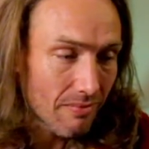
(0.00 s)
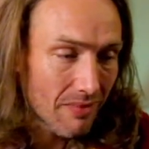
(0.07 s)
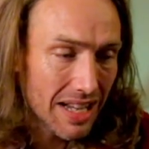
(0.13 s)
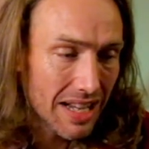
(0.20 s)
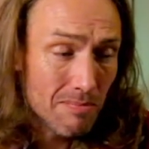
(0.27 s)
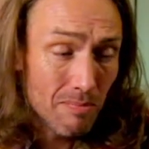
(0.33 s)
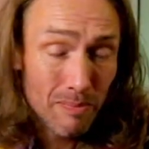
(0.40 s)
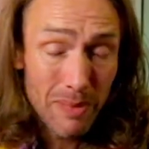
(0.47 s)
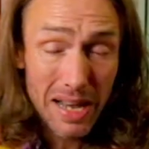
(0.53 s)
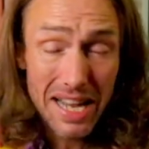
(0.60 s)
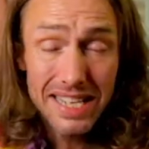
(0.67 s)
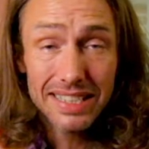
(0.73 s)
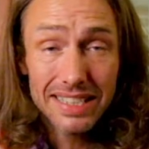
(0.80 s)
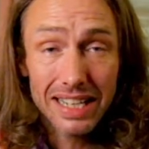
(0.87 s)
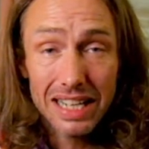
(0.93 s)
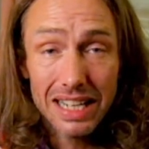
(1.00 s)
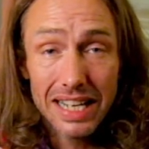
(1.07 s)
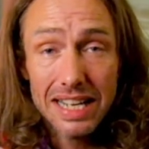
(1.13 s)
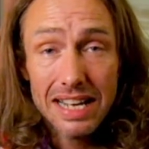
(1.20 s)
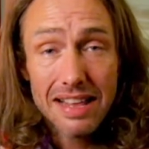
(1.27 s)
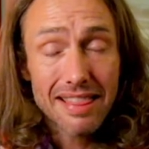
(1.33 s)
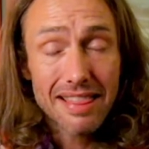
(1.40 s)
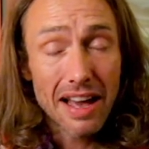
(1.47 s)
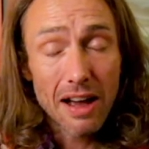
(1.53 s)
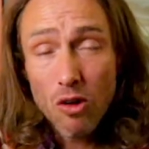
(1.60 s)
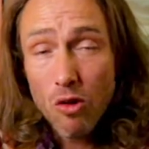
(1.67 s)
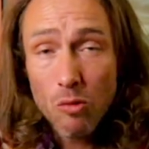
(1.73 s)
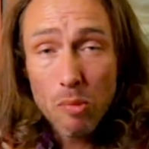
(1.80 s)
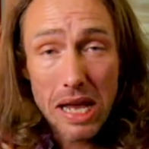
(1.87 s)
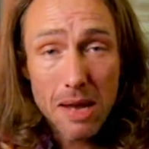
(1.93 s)
And basically, they're all
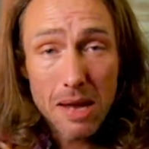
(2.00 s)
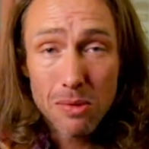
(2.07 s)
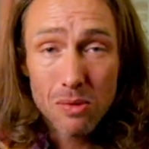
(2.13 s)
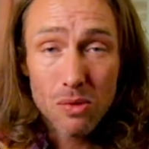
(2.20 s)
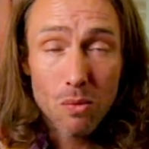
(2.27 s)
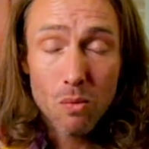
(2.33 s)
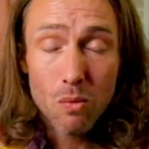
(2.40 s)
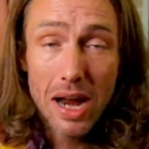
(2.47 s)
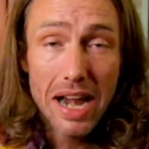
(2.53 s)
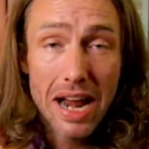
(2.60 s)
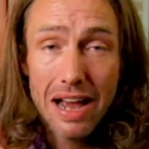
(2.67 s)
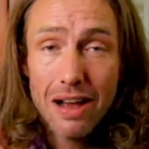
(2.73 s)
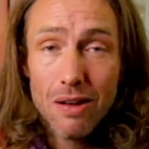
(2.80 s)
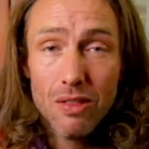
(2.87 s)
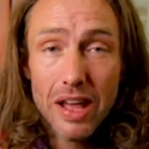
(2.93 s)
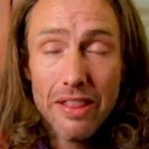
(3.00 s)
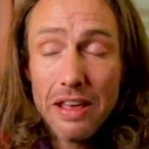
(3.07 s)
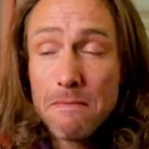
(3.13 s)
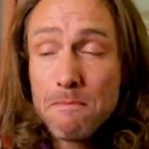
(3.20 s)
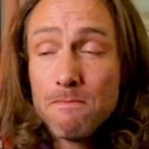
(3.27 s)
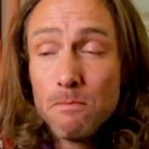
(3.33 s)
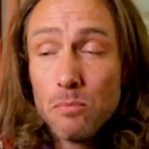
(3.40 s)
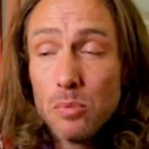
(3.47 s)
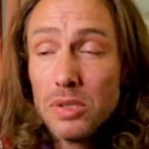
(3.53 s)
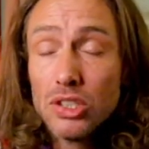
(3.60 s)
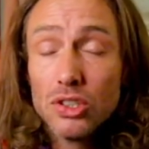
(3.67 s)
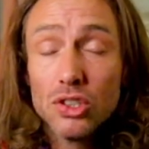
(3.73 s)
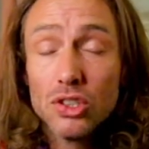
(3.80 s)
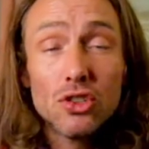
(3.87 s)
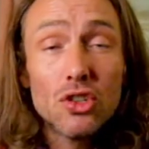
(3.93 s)
people that went out there, they
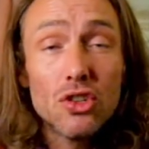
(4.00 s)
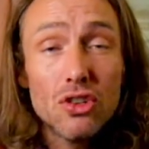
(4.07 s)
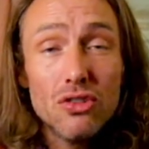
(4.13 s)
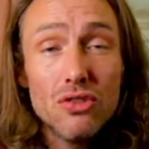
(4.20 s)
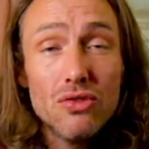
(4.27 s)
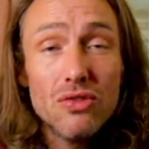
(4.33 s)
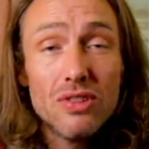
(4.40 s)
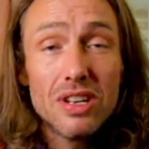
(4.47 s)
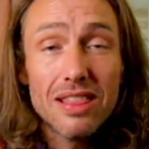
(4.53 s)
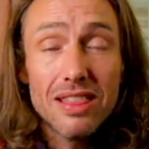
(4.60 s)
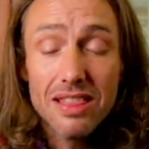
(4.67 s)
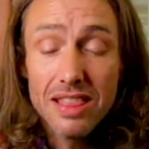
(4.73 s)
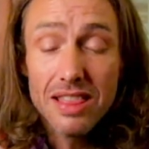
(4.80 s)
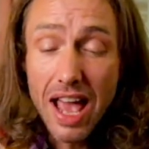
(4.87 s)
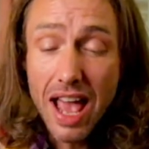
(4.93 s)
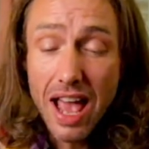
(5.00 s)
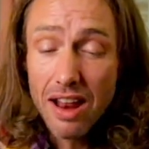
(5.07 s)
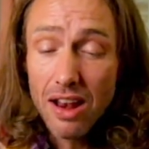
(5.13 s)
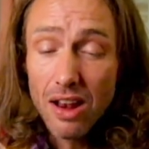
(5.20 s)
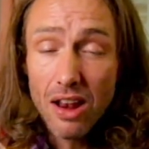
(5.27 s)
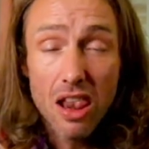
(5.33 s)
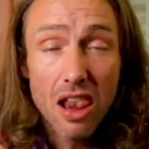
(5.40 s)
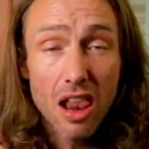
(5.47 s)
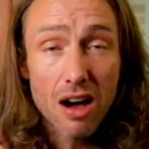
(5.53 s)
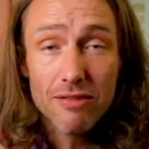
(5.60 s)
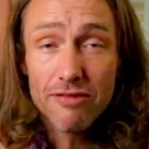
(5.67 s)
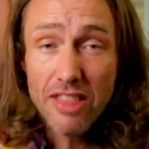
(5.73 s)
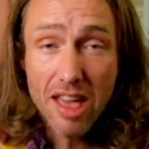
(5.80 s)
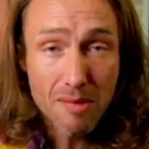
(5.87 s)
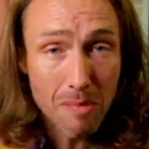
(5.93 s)
pursued their love,
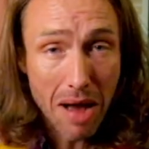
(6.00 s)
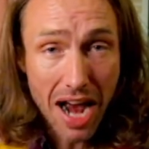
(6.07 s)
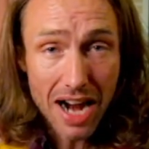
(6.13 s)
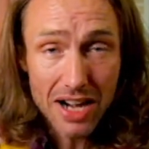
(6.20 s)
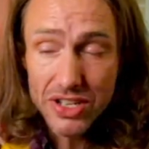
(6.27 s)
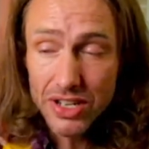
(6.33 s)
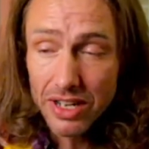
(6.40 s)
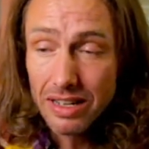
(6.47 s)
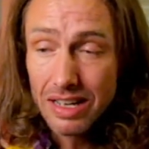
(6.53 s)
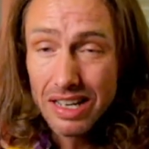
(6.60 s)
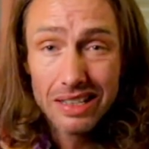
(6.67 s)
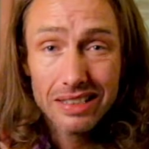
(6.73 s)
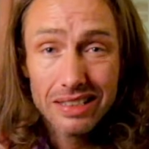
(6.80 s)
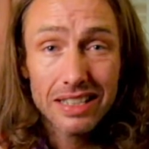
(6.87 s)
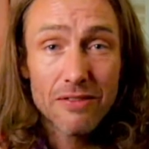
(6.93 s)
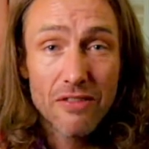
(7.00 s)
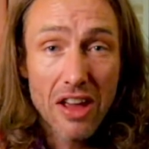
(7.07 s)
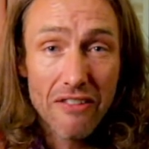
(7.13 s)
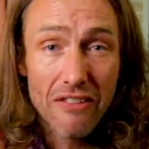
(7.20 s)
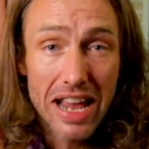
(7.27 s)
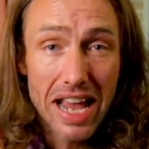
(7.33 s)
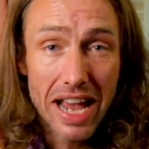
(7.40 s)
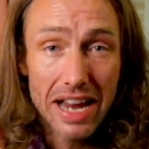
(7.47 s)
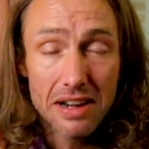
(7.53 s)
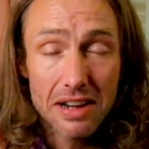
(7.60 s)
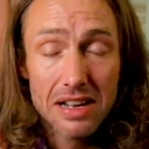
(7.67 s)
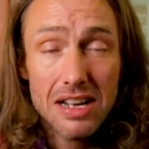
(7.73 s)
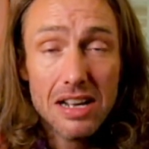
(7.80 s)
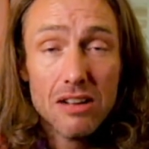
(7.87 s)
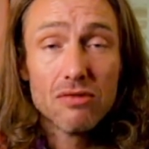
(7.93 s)
their passion to the very end,
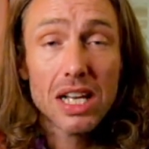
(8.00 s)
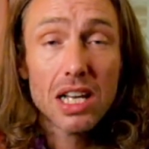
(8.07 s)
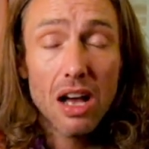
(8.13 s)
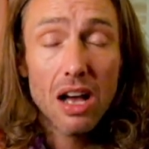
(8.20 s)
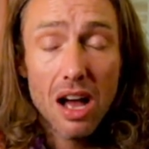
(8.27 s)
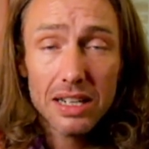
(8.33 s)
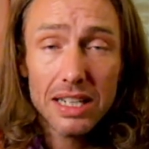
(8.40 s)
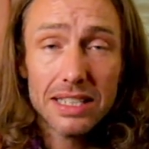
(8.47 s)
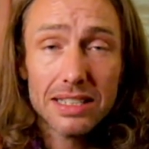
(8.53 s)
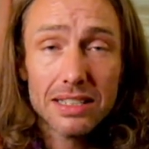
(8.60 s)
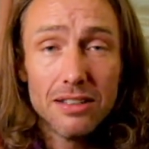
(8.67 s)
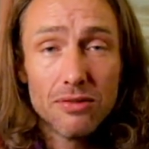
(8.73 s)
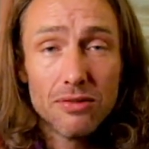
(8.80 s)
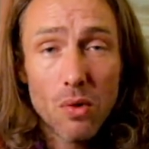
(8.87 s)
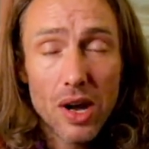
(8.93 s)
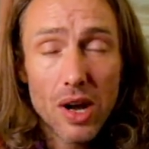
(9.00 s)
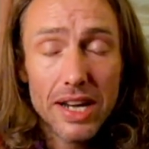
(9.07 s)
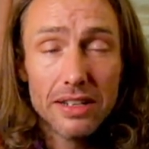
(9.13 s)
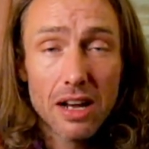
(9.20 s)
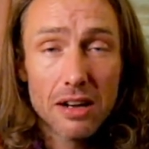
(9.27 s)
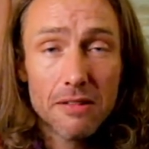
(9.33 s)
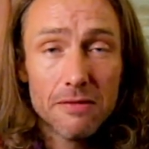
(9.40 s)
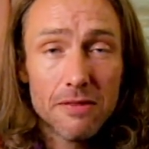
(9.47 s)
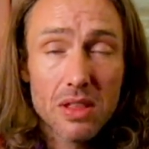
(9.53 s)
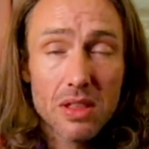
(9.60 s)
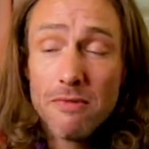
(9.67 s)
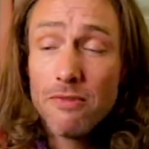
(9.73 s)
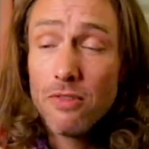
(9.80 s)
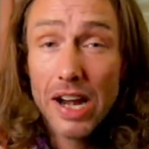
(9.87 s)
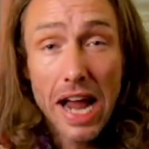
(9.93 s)
regardless of what it done for them
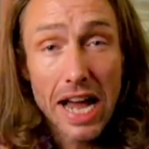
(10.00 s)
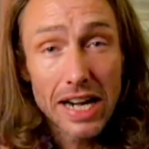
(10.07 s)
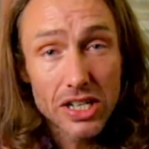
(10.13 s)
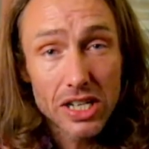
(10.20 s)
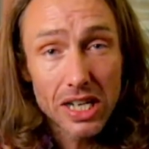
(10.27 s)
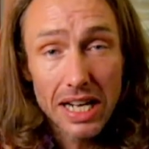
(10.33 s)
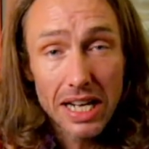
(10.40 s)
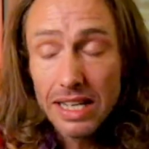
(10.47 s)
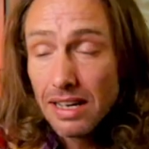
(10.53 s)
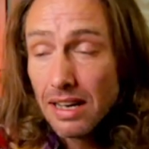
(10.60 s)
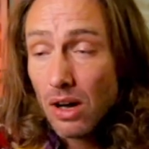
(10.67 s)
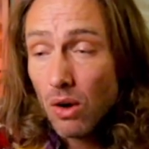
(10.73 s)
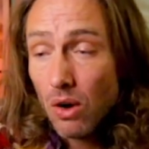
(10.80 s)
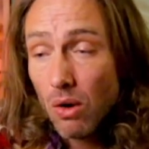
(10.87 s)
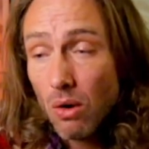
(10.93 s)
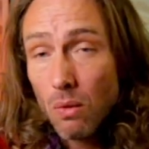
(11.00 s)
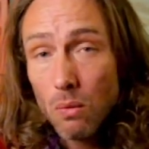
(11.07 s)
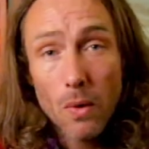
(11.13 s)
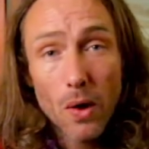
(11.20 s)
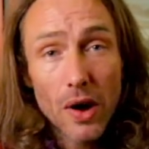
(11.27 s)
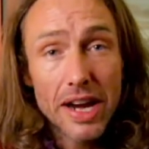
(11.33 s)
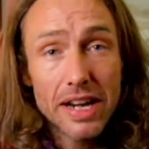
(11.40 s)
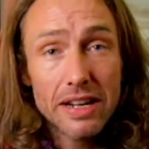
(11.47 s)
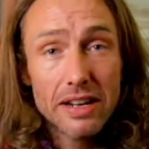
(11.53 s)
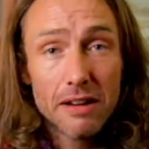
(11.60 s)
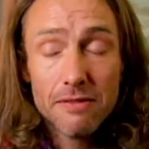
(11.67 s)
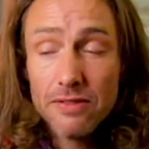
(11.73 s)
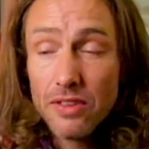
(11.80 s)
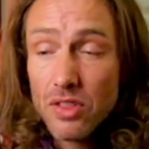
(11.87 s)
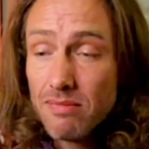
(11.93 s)
financially or what it done
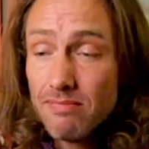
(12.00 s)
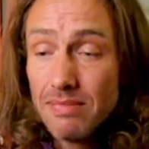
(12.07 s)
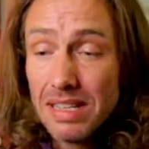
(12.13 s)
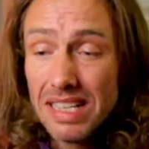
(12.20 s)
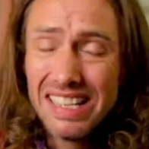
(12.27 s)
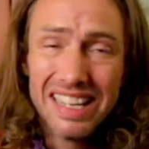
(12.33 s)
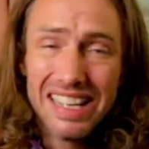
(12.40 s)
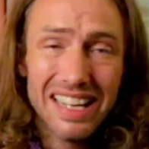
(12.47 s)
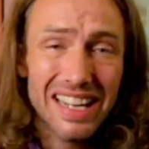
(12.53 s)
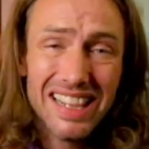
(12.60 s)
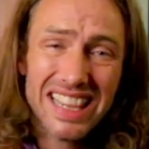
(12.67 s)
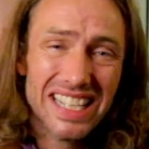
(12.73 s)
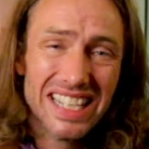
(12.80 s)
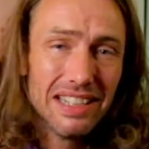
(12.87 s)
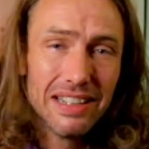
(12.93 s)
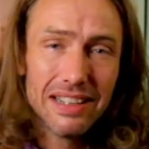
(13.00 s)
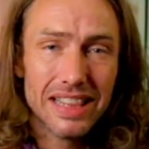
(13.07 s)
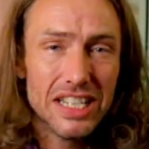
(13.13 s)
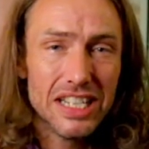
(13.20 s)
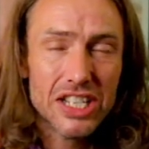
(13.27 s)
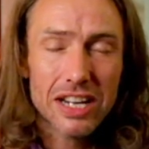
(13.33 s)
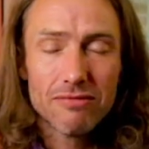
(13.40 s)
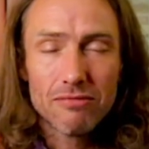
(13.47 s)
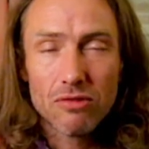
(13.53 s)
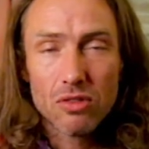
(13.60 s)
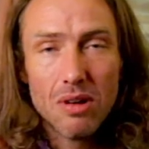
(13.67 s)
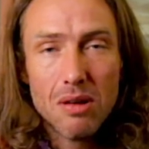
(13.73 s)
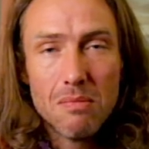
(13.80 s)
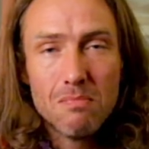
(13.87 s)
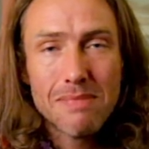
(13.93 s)
for them in the general
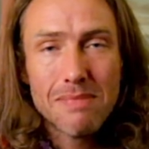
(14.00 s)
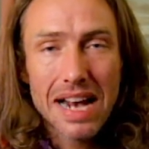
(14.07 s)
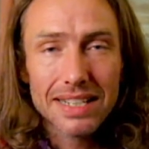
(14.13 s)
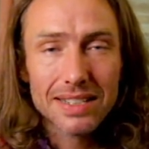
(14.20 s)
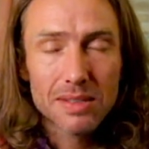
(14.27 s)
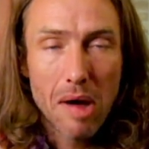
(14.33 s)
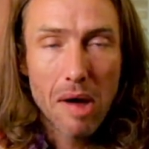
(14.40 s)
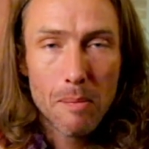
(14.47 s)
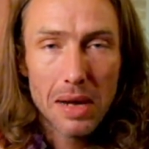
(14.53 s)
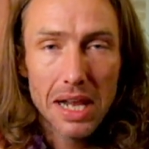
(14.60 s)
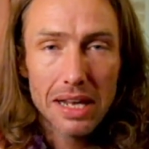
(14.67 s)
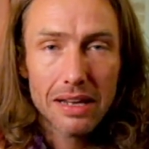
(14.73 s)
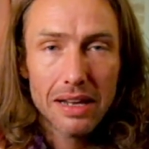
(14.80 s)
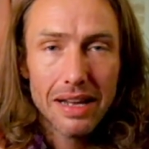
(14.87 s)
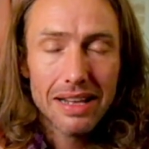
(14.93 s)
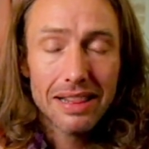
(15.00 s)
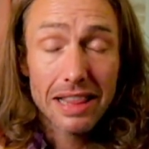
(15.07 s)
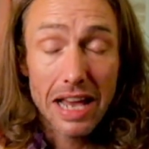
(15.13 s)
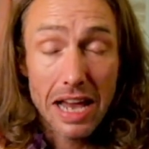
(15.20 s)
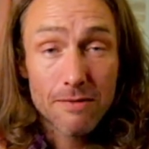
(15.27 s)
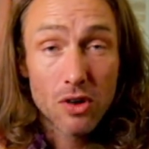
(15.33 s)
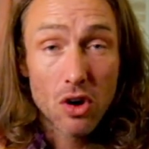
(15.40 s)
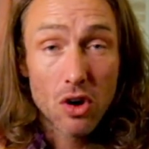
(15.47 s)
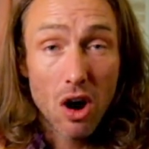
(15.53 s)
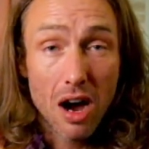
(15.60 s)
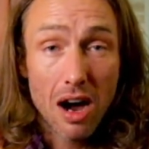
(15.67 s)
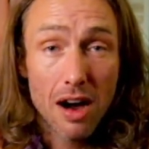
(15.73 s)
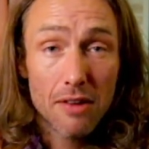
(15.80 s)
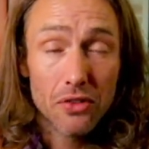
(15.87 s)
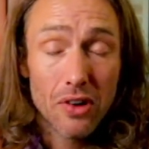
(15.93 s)
mass public. They've got
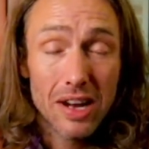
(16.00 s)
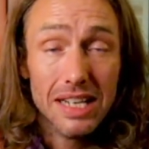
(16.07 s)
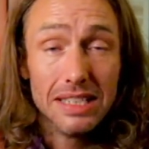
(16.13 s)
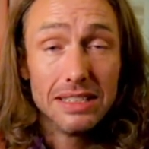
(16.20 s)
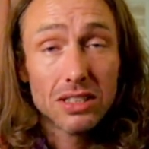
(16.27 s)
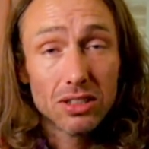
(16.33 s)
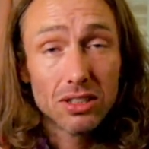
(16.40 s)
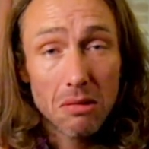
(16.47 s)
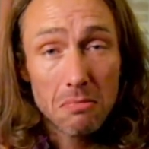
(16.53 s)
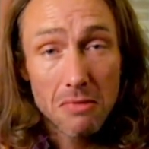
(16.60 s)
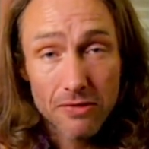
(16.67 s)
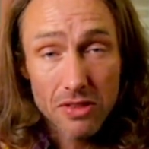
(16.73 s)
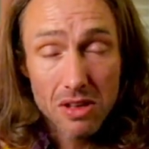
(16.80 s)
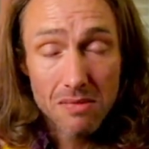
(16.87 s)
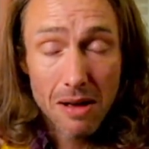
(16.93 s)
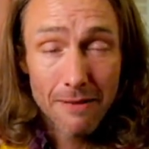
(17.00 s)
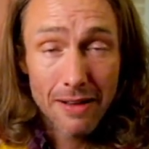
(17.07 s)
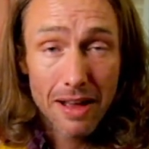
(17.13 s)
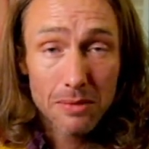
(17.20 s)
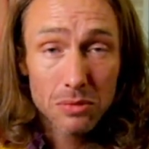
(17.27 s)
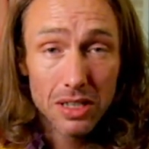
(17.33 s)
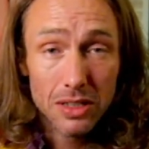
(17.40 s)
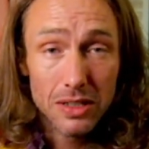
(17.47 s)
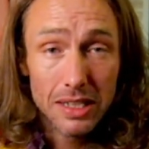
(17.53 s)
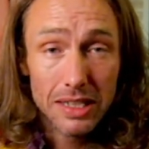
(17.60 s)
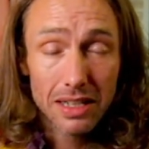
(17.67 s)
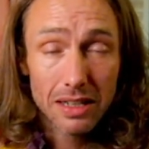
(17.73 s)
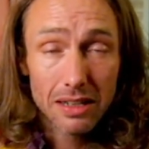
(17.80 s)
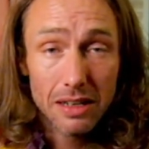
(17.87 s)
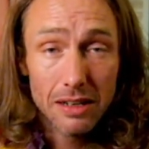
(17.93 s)
after it, and some of them have absolutely
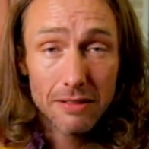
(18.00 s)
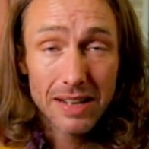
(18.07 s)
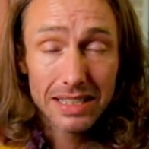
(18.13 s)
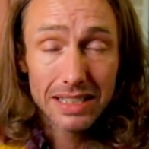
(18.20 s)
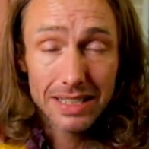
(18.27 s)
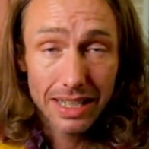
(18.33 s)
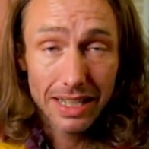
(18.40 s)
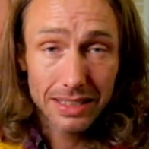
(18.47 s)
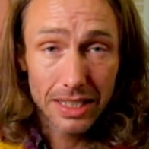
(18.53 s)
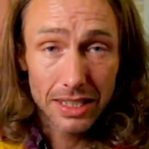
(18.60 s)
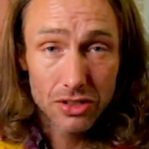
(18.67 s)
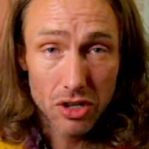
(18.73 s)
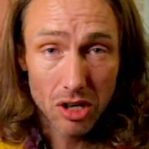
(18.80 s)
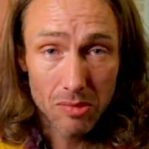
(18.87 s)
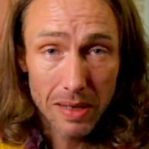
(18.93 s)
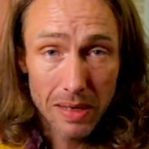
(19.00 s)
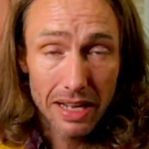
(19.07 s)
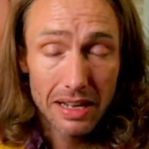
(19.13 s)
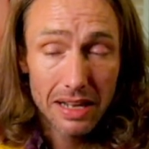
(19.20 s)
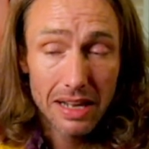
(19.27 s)
done a fantastic job at it.